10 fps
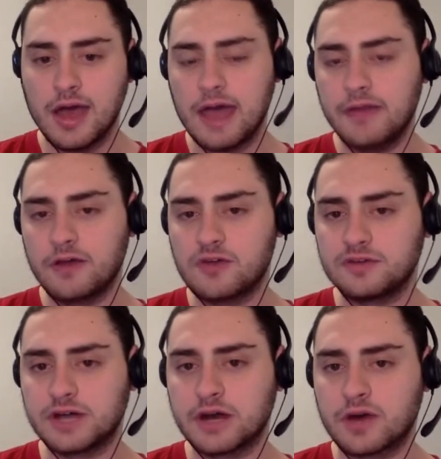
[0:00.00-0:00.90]
And they also
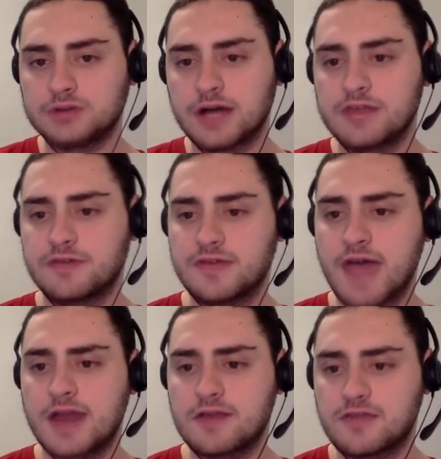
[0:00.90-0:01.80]
have a lot of great lines for
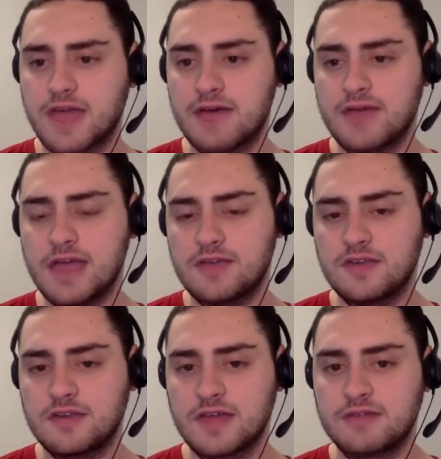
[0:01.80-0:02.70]
tennis. They have
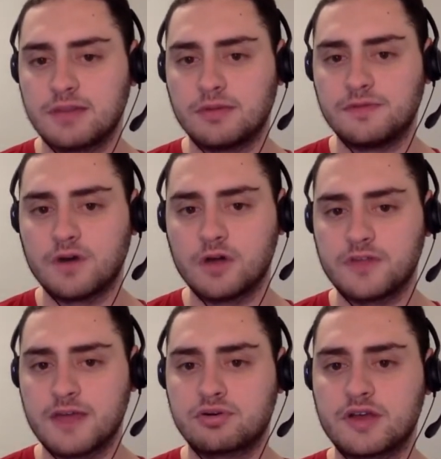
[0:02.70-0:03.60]
aces, they have double
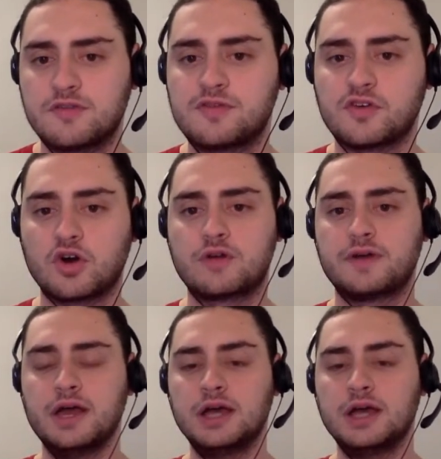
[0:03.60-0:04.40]
faults, they have breaks of serve.